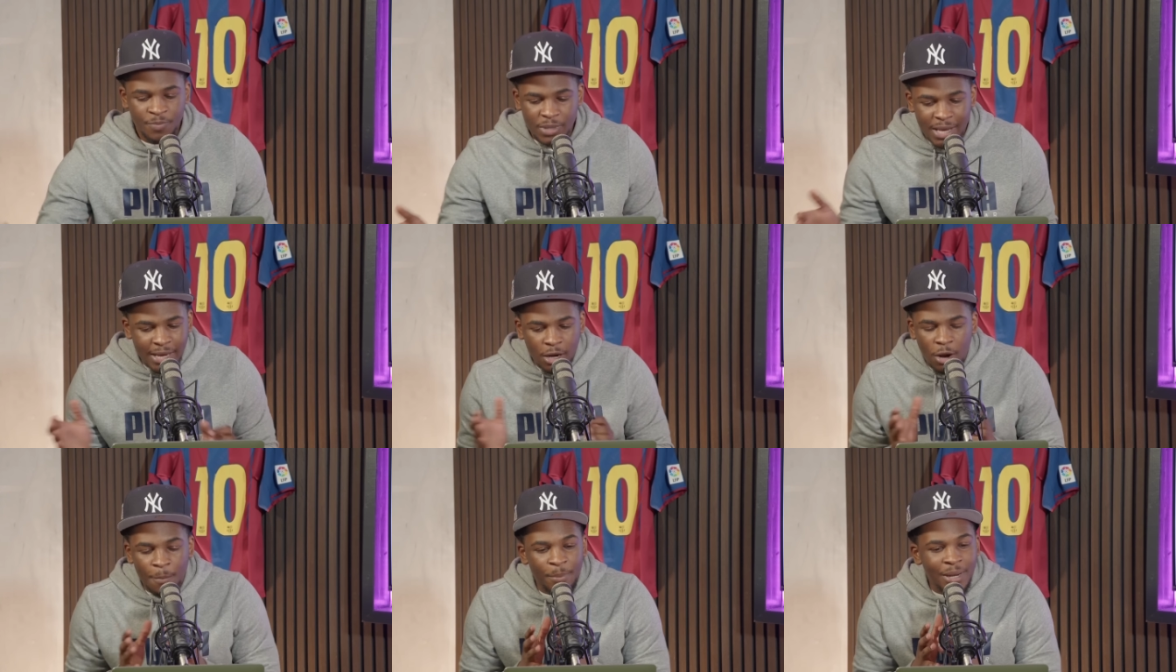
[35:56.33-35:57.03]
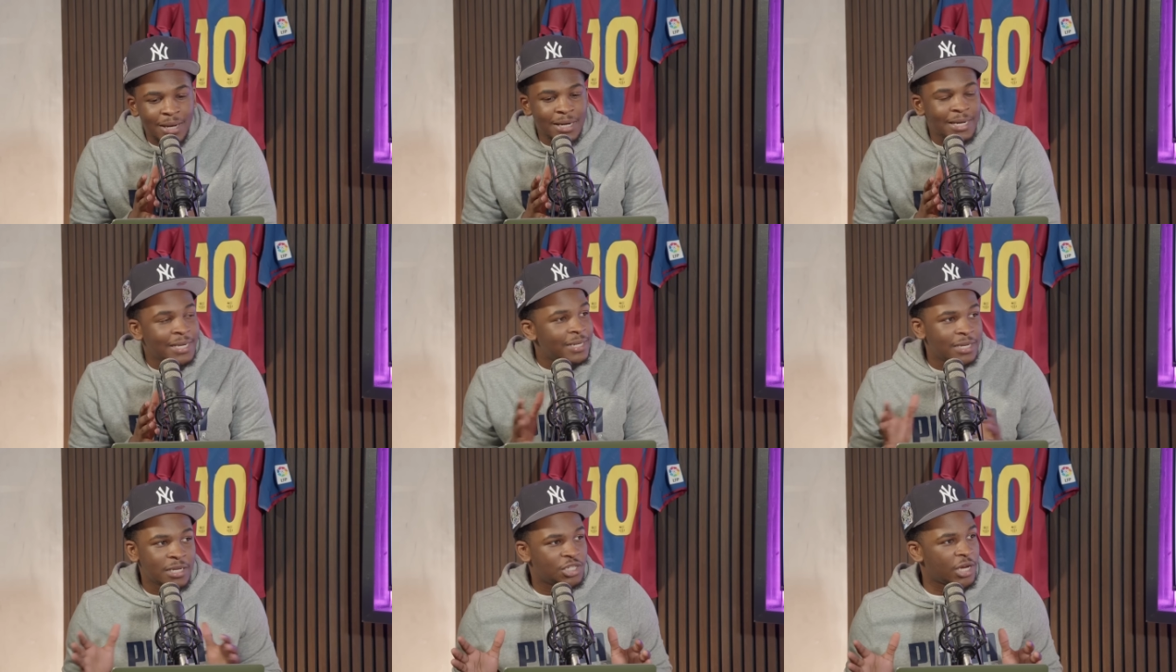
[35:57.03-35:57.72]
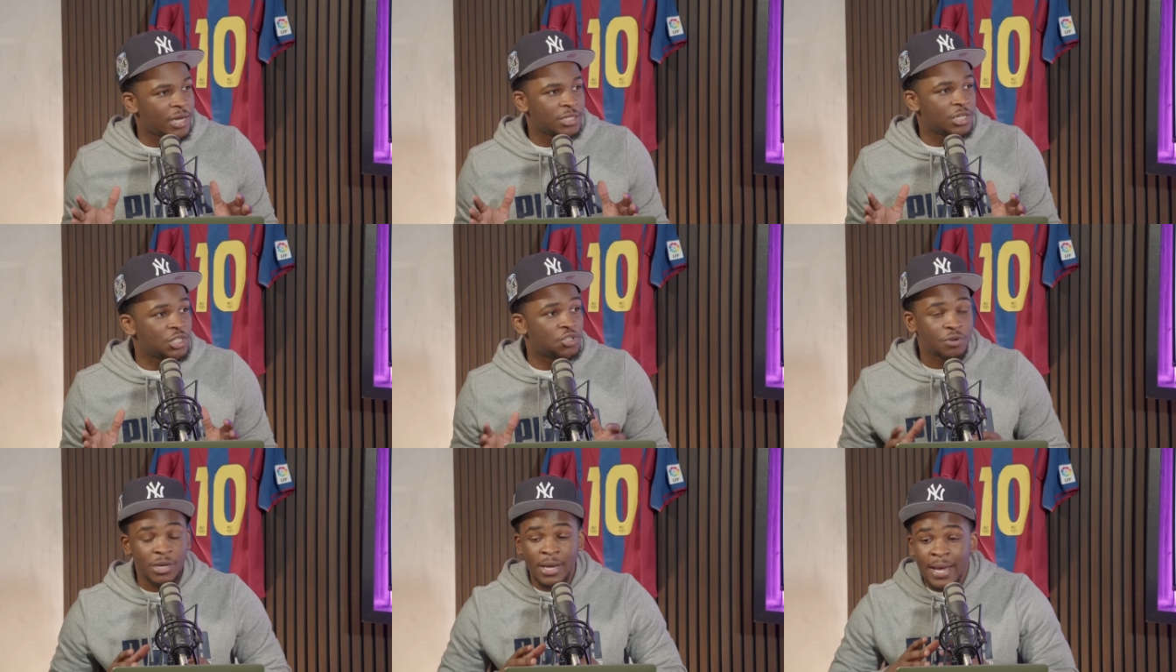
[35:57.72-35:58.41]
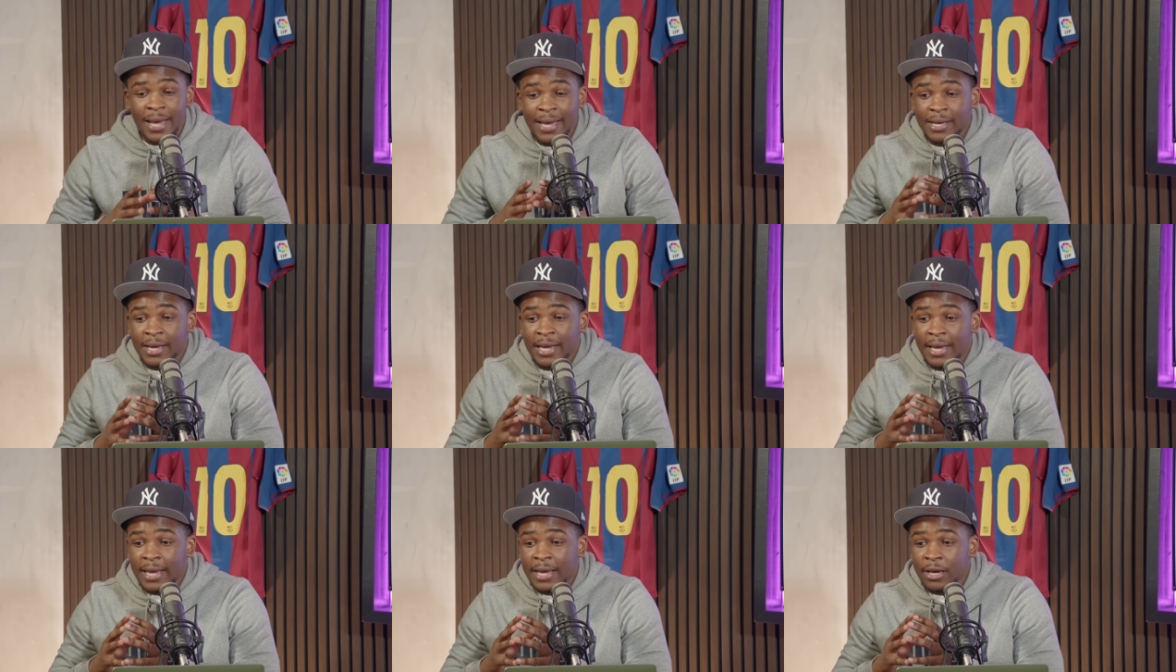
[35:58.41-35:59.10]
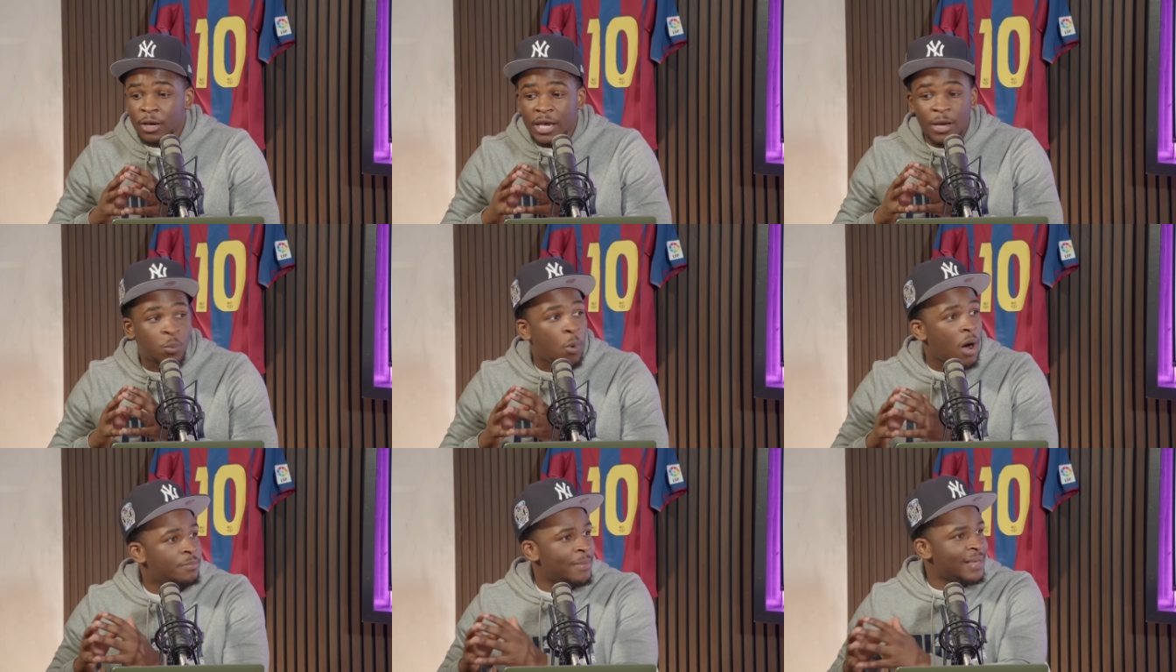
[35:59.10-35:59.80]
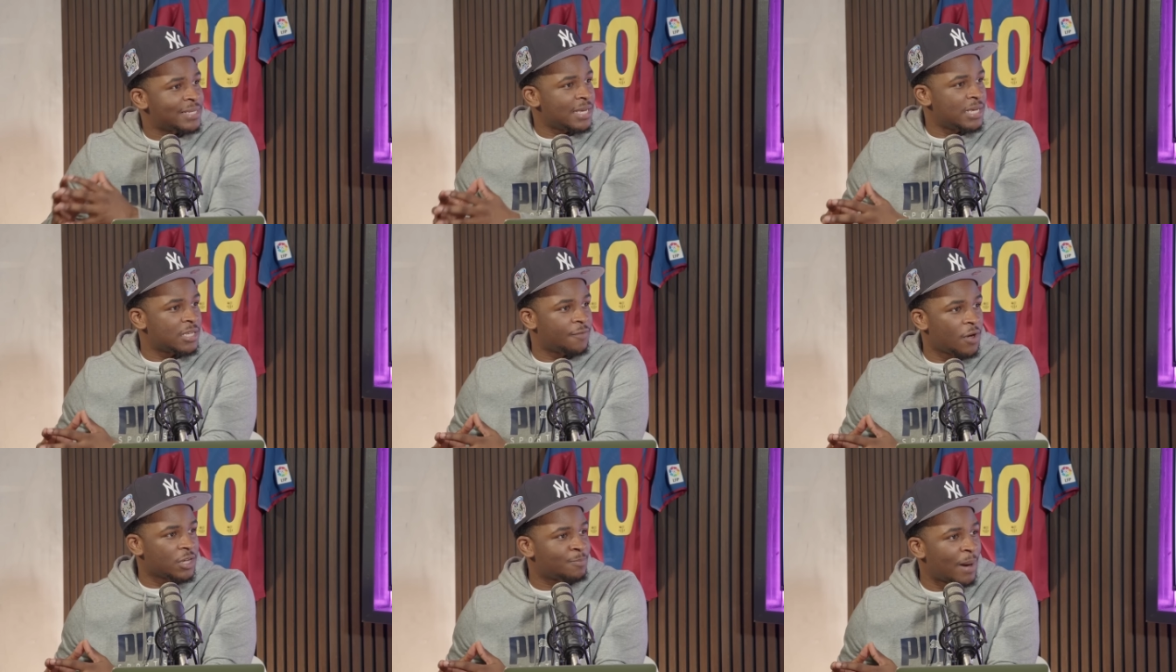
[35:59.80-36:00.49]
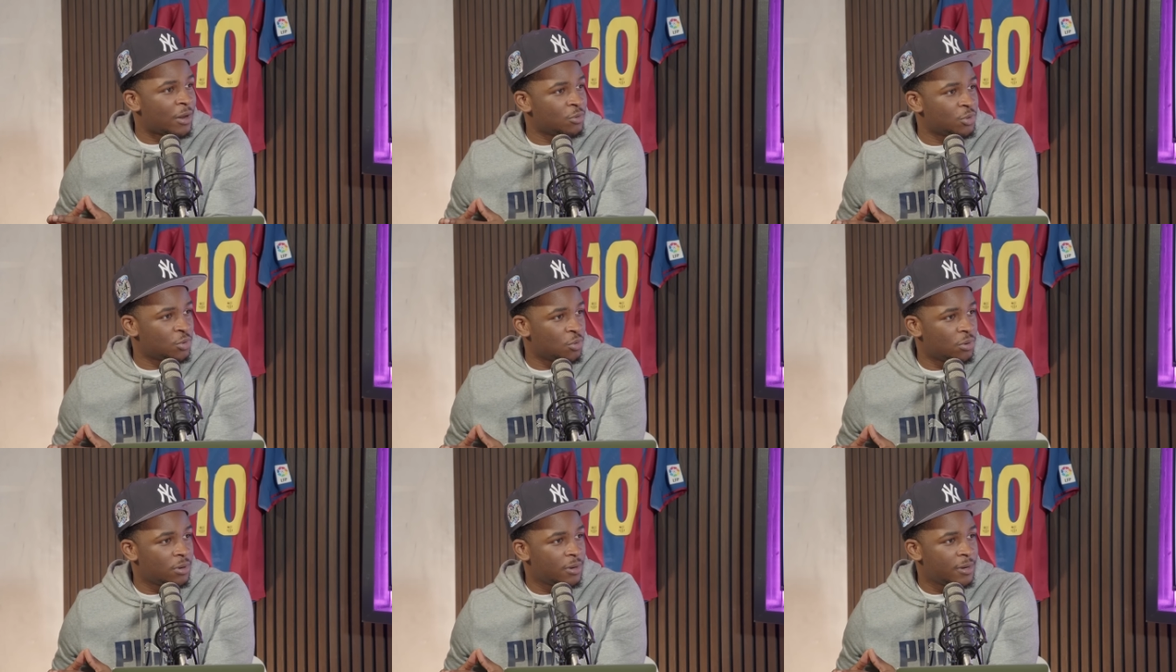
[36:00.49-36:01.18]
it completely changed, changed history. the game. Yeah. It, it, it, it won Messi his first Ballon d'Or.